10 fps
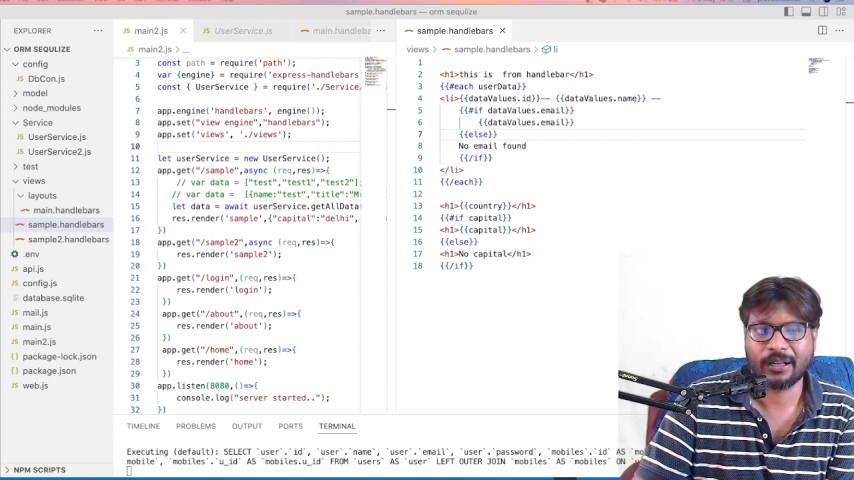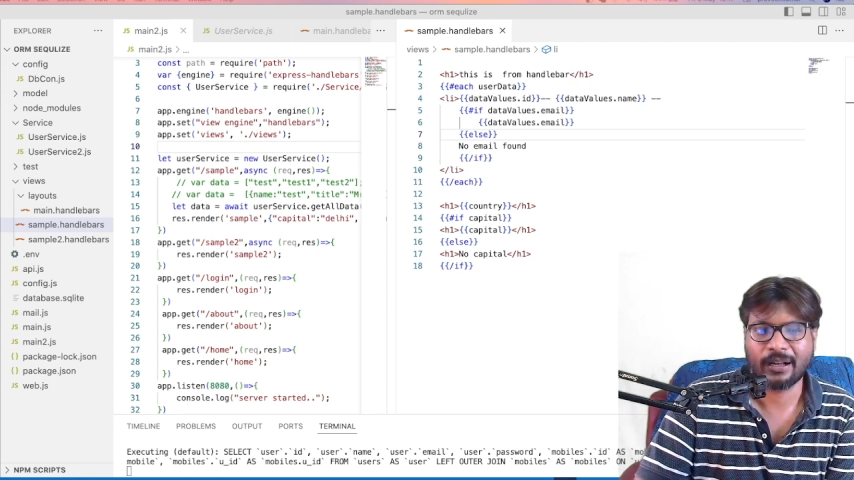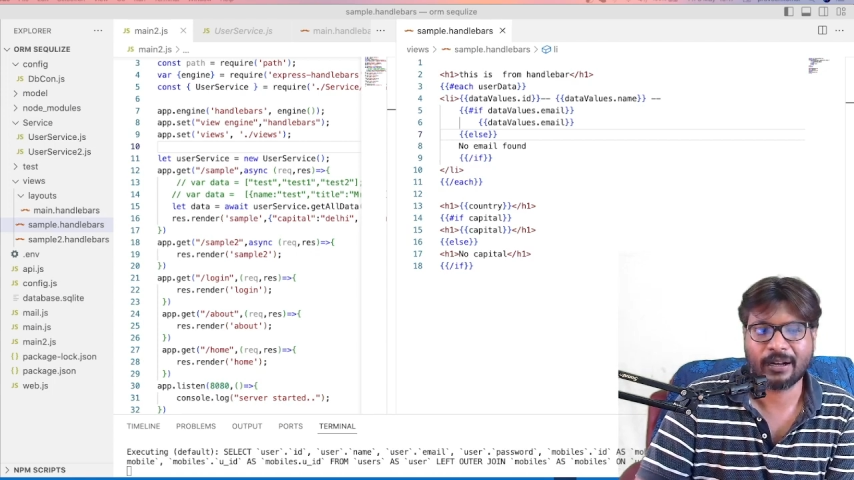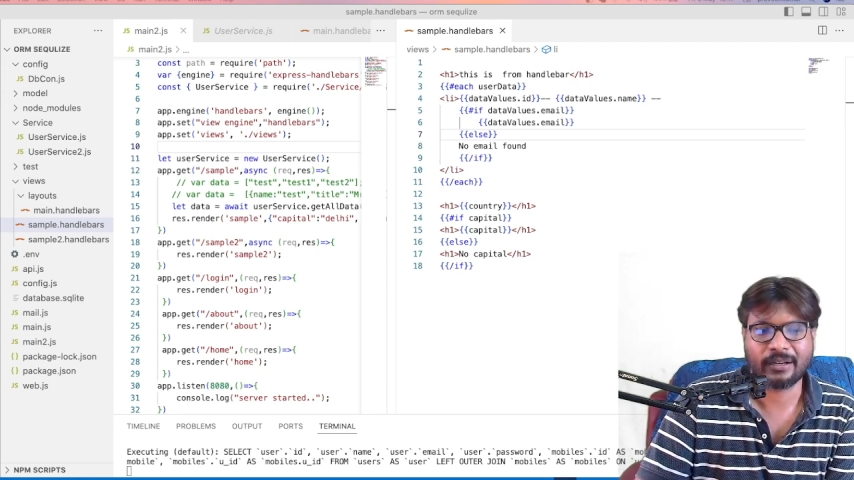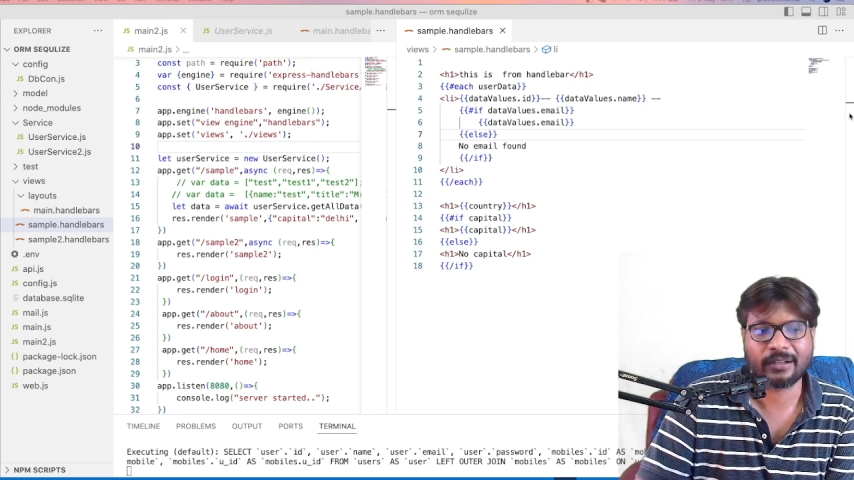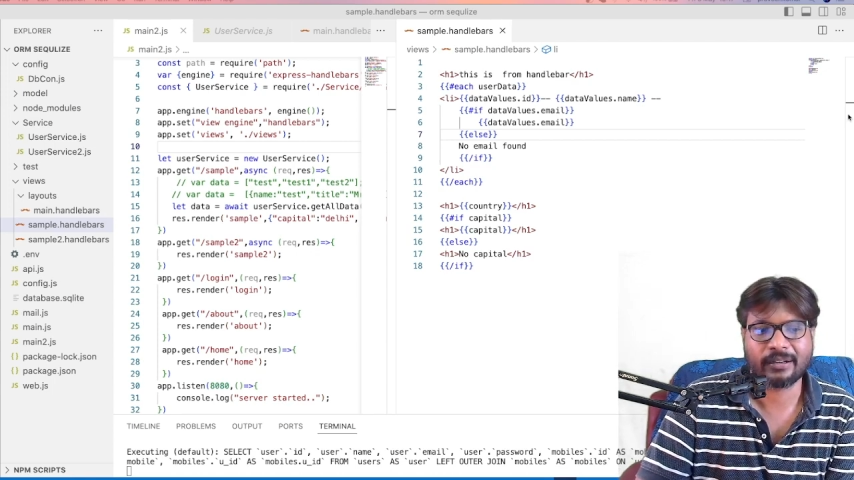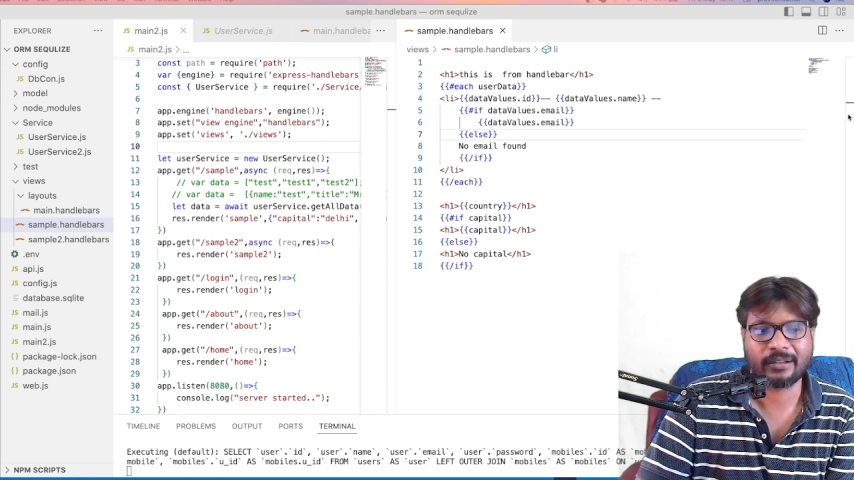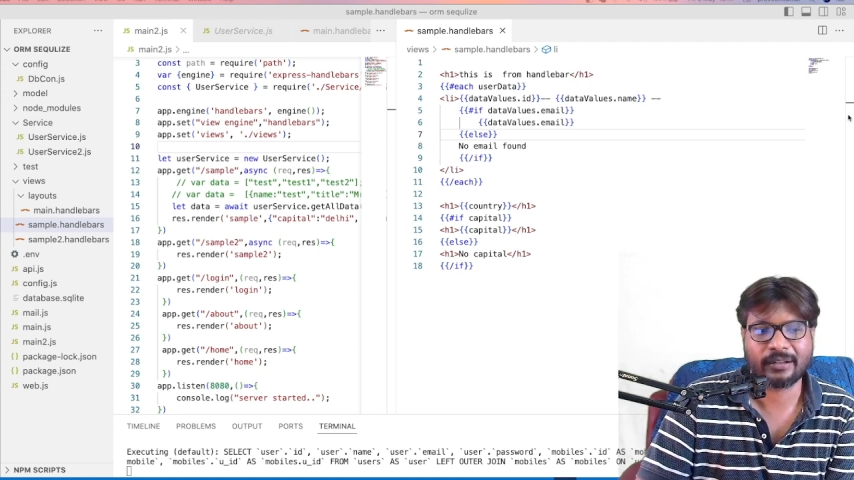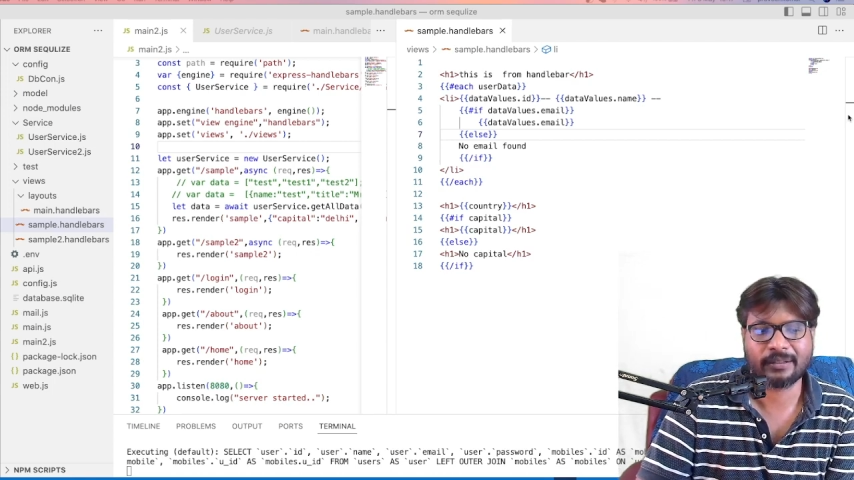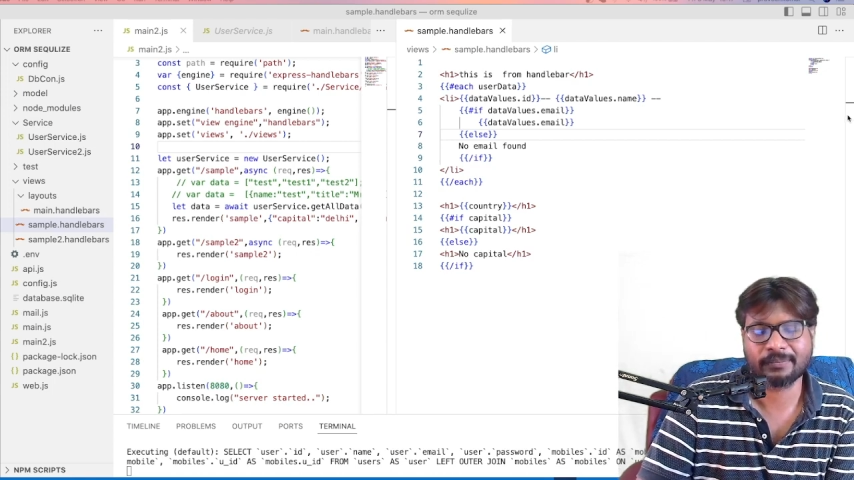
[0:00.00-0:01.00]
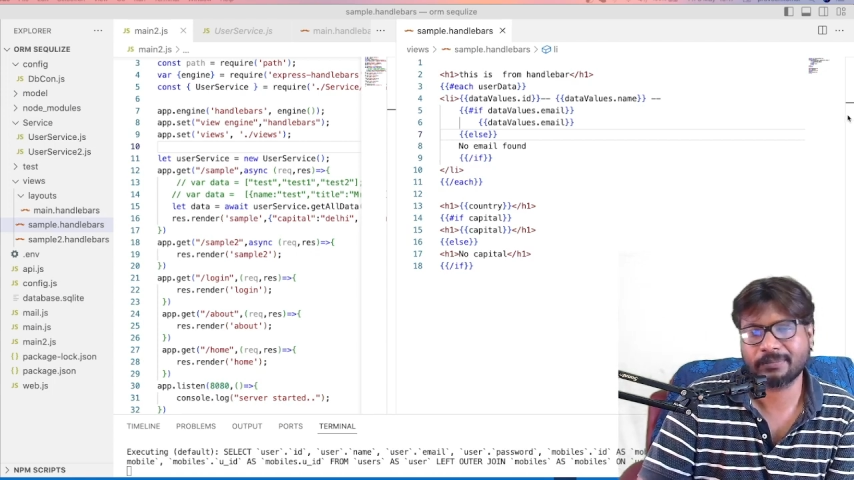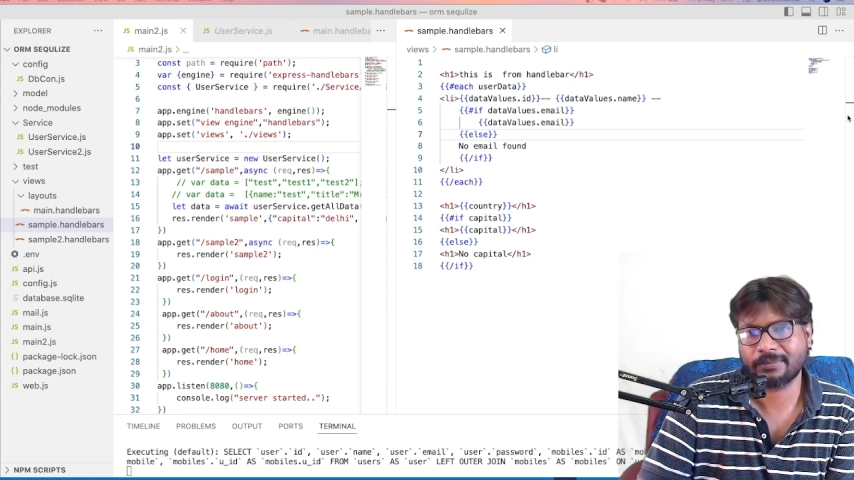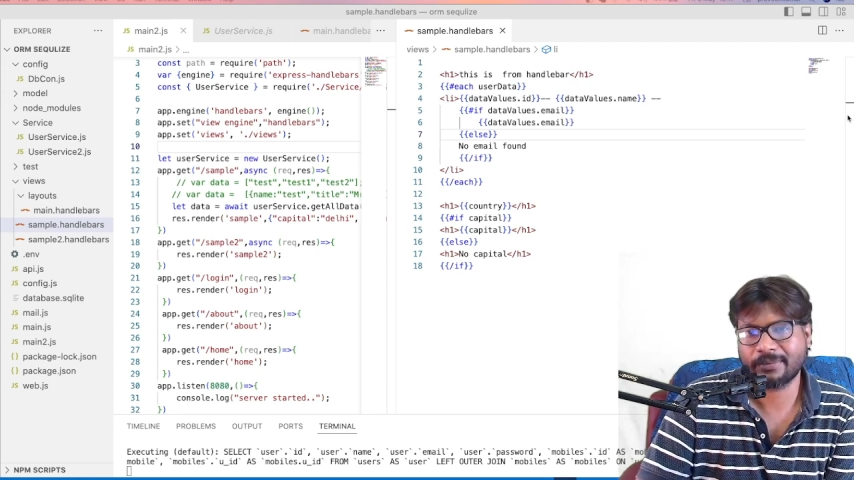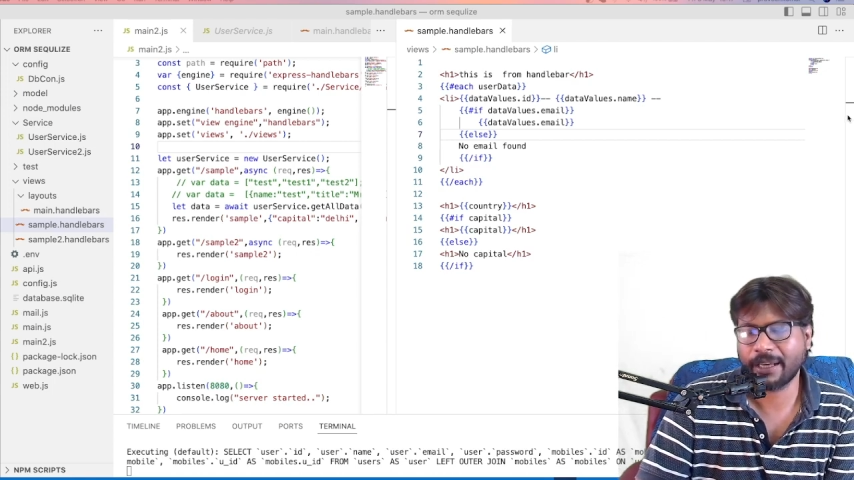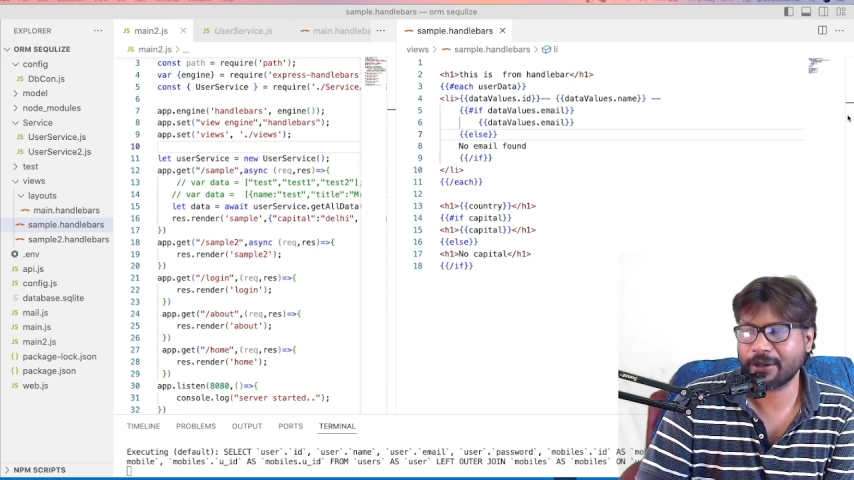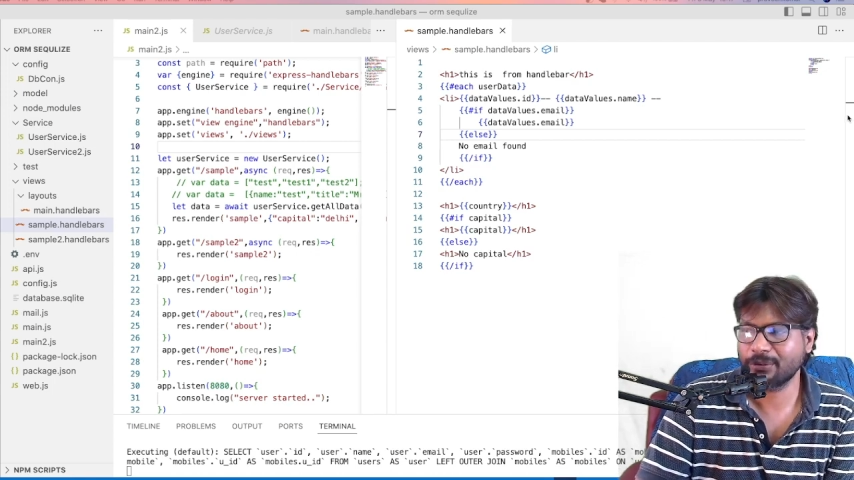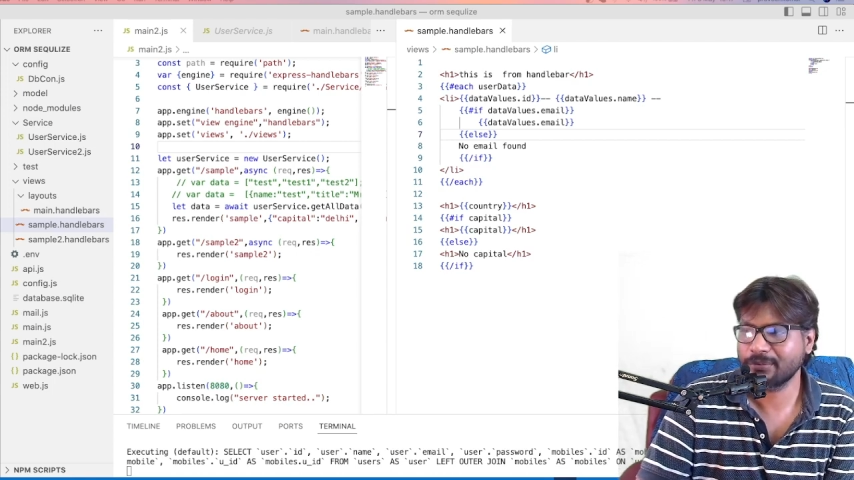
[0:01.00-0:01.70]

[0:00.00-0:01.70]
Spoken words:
And thank you.